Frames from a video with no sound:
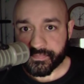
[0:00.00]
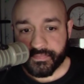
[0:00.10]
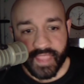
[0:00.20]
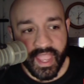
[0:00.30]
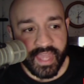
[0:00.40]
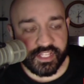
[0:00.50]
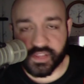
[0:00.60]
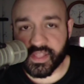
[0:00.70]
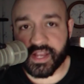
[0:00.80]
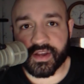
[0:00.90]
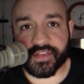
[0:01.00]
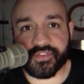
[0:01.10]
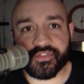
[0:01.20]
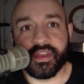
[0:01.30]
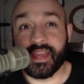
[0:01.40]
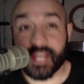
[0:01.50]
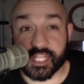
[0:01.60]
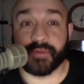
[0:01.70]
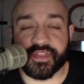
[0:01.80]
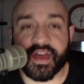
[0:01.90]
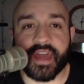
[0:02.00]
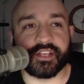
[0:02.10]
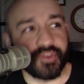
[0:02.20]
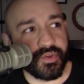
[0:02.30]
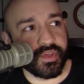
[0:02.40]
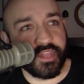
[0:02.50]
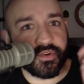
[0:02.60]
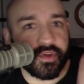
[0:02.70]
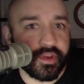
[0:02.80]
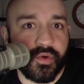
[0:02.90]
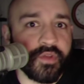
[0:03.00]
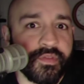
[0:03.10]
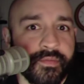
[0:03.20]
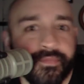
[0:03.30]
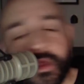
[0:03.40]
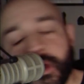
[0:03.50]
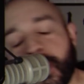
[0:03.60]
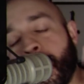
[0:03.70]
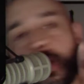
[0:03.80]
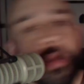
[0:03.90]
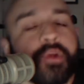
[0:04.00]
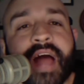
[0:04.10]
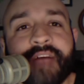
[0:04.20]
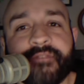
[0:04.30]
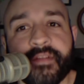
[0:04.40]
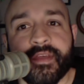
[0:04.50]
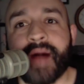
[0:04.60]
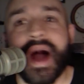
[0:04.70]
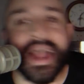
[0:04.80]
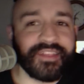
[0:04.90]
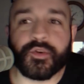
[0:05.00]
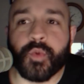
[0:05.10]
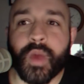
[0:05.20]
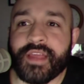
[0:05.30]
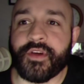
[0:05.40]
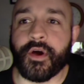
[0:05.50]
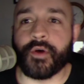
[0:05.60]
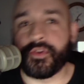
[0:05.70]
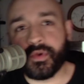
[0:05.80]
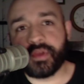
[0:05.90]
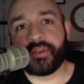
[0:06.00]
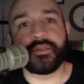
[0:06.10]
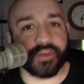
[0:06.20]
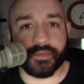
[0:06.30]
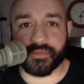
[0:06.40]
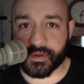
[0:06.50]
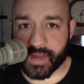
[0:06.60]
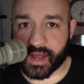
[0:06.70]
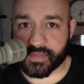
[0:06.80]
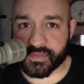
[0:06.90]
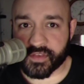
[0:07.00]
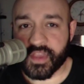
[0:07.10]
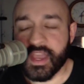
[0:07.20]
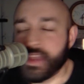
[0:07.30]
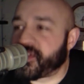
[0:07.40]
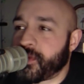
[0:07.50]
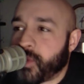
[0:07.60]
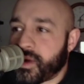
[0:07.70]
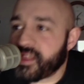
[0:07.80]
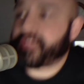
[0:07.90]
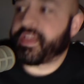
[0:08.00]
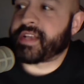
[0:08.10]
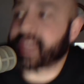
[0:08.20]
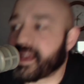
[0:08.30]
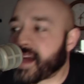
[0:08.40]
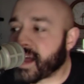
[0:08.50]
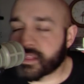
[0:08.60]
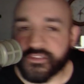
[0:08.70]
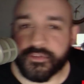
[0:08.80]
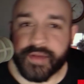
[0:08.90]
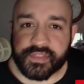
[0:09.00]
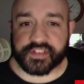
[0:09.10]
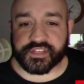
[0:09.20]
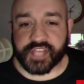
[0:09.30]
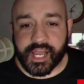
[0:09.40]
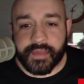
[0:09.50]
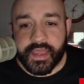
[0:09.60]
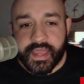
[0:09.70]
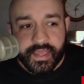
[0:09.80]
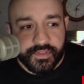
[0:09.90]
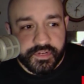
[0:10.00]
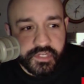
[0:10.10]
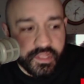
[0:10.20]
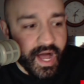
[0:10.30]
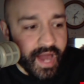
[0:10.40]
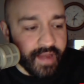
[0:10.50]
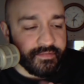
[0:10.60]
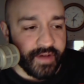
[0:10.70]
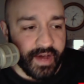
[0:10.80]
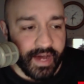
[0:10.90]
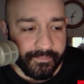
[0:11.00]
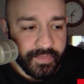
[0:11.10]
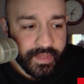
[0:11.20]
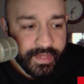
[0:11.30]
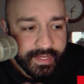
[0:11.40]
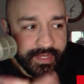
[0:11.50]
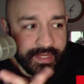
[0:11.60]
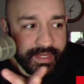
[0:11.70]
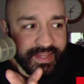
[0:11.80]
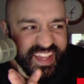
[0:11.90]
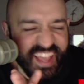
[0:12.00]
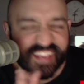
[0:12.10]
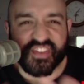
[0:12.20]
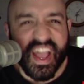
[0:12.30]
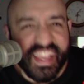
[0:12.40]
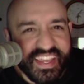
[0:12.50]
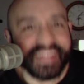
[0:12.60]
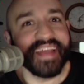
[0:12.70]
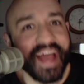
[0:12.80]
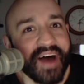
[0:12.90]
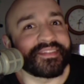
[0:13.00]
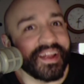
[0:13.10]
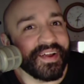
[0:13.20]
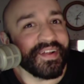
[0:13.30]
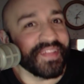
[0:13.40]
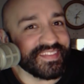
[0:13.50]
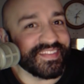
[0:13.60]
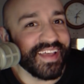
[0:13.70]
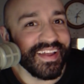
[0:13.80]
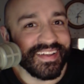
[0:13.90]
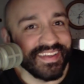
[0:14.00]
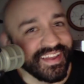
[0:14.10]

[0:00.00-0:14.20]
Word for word: and it's hilarious and it's pathetic. So you could either ignore them or laugh at them. Either way, though, you can do something about this. You see, one of the things that I, I love about this time, there's a lot of. Uh, anxiety out there, let's say. You know,